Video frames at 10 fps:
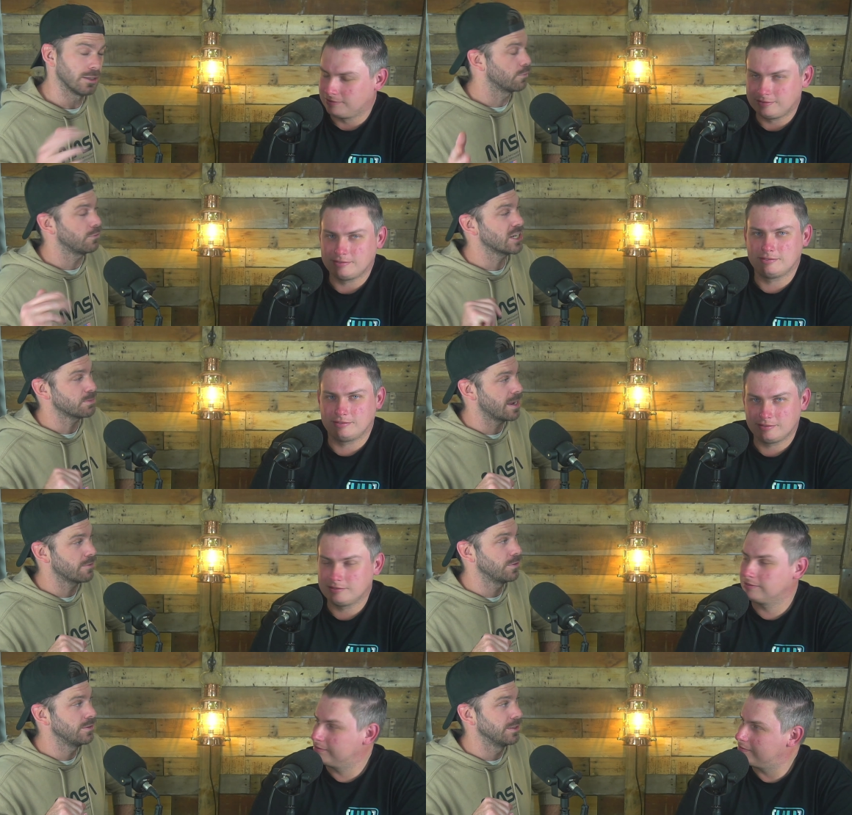Speaker 1: a little
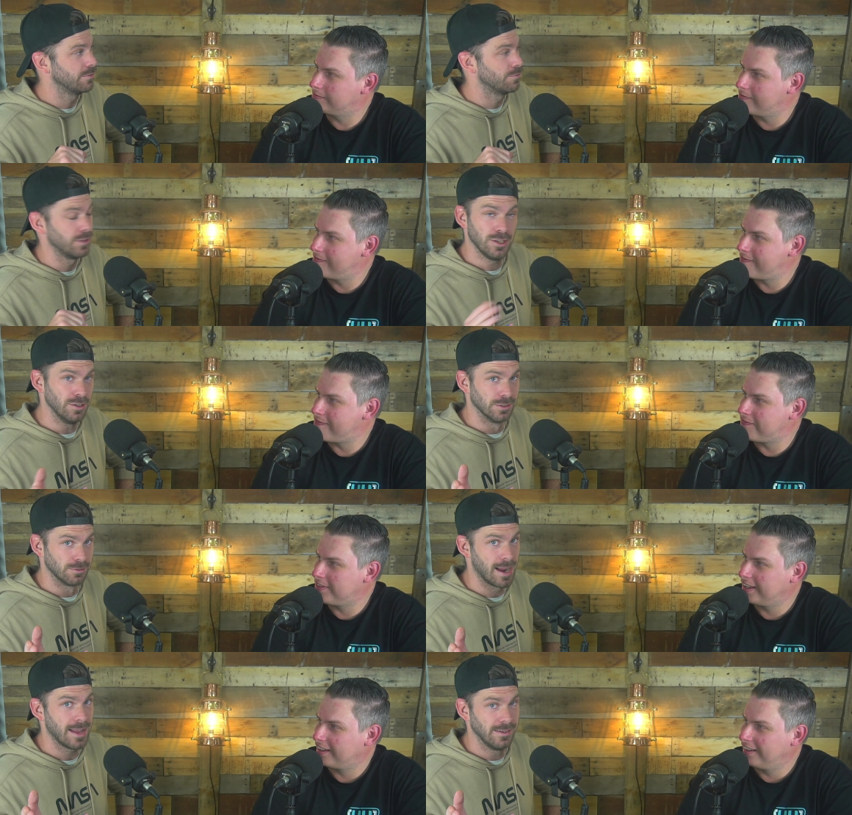flashback for for you,
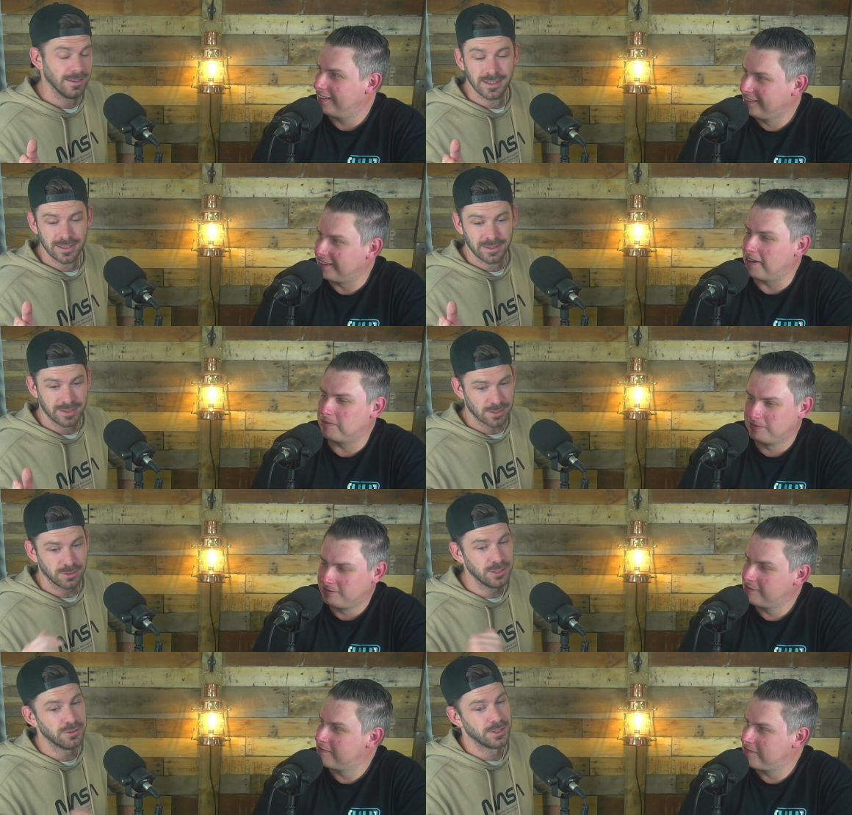Rad. Yeah, that's
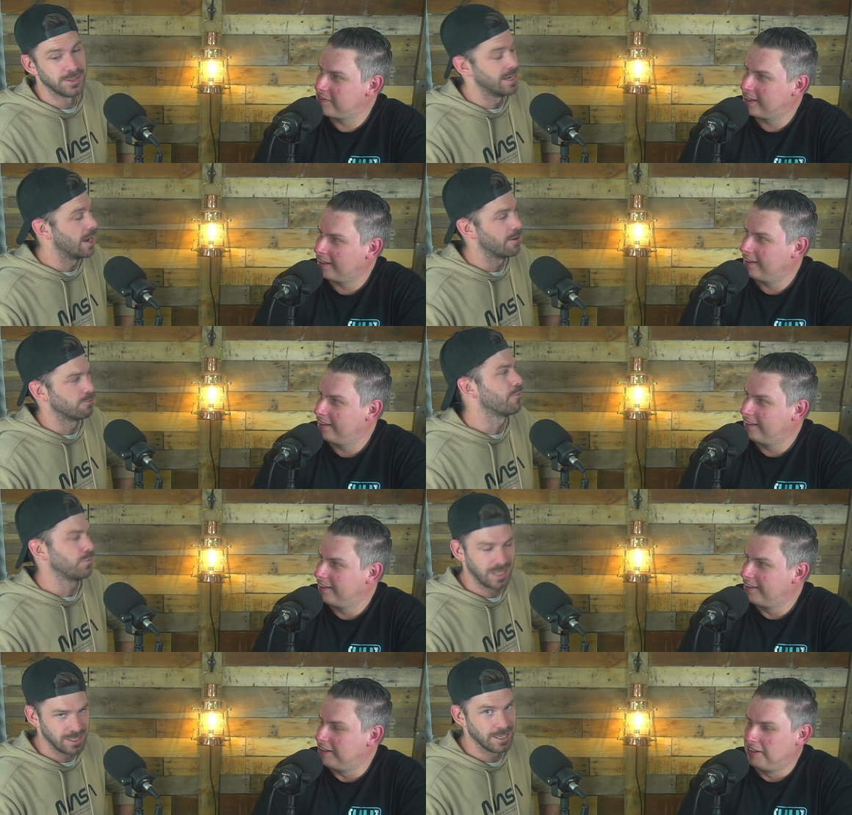what you were doing
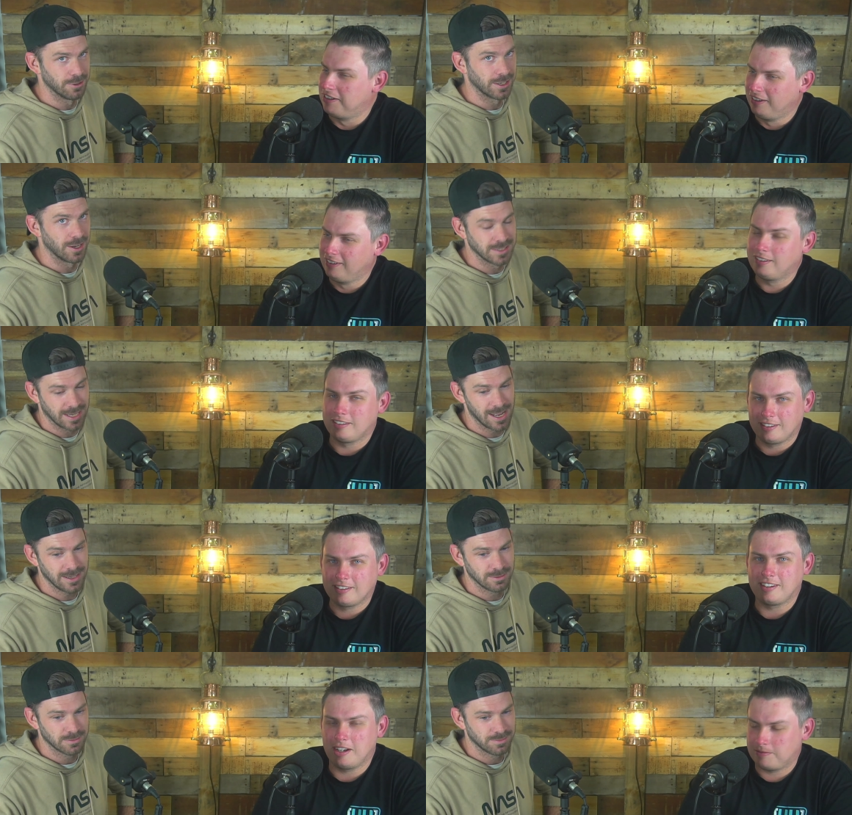roughly a year ago
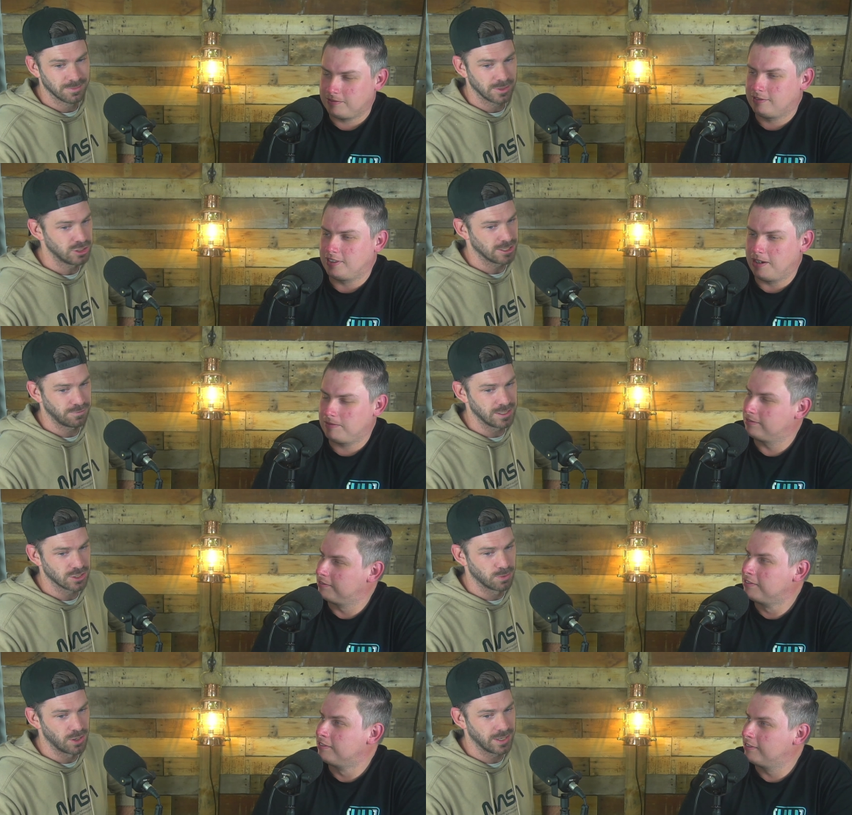today. Yep, just yep.
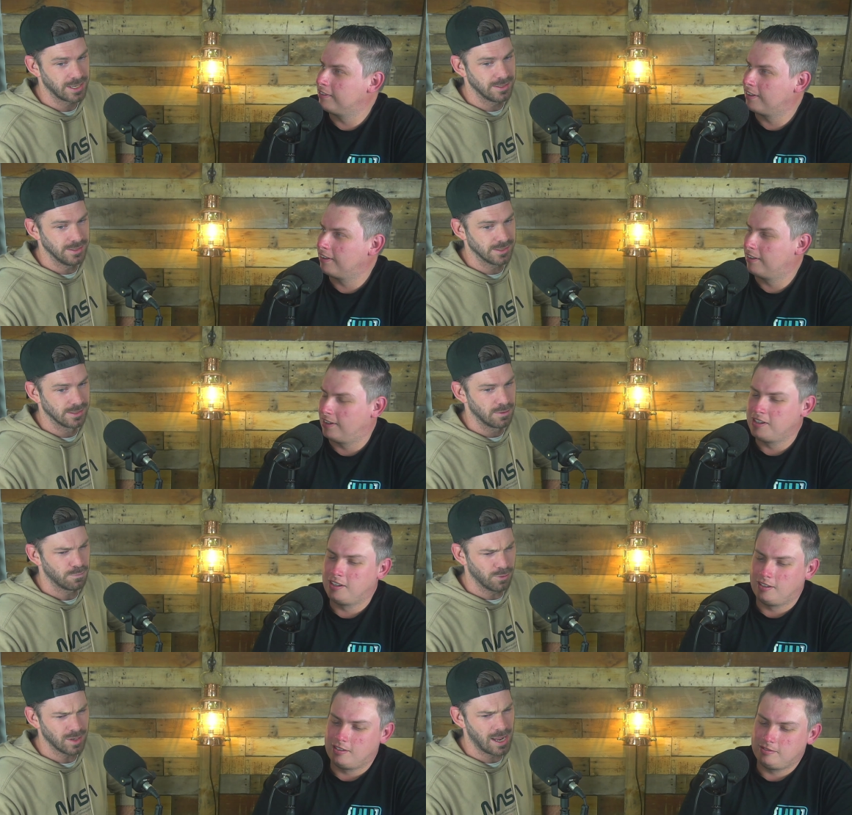finished World Eaters,
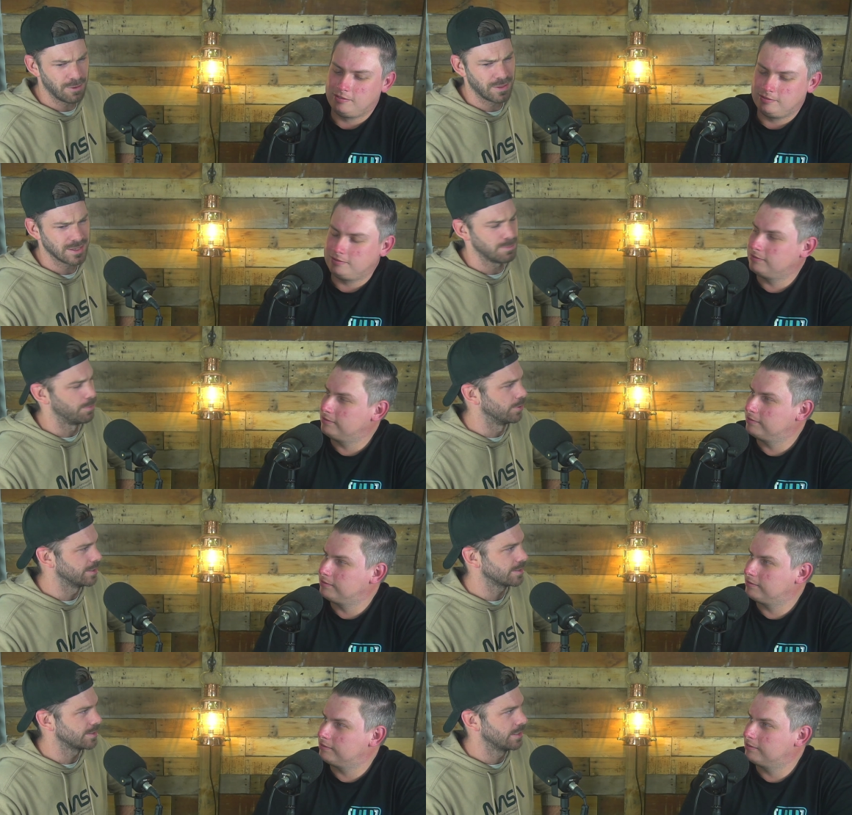four and a half thousand
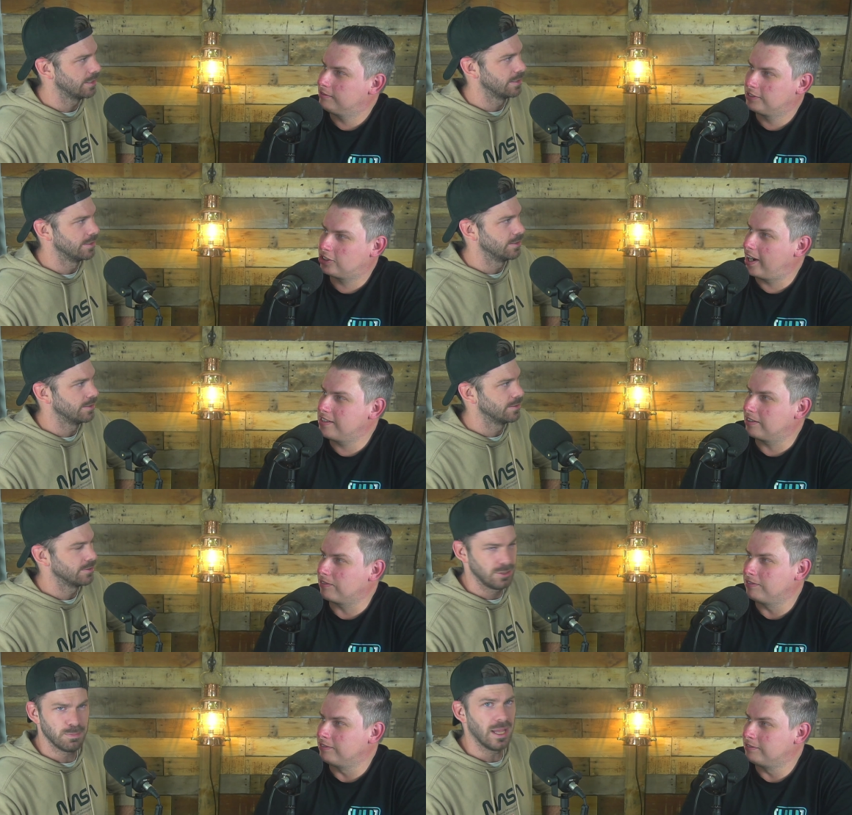points. It's crazy.
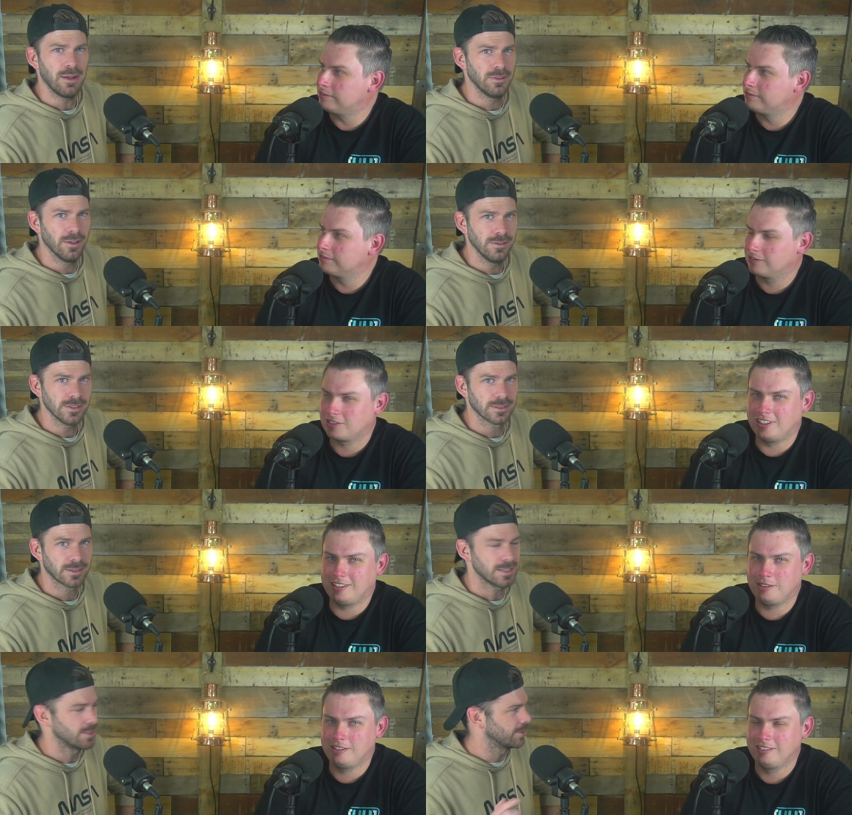Do you play with those?
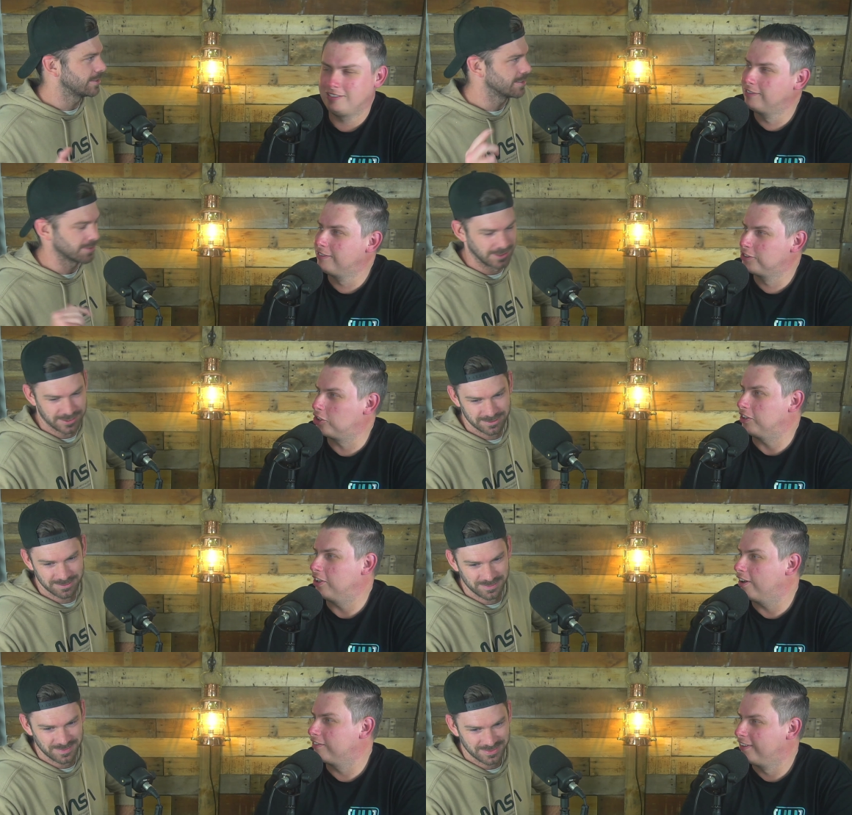Let us know in the Discord. Surely not.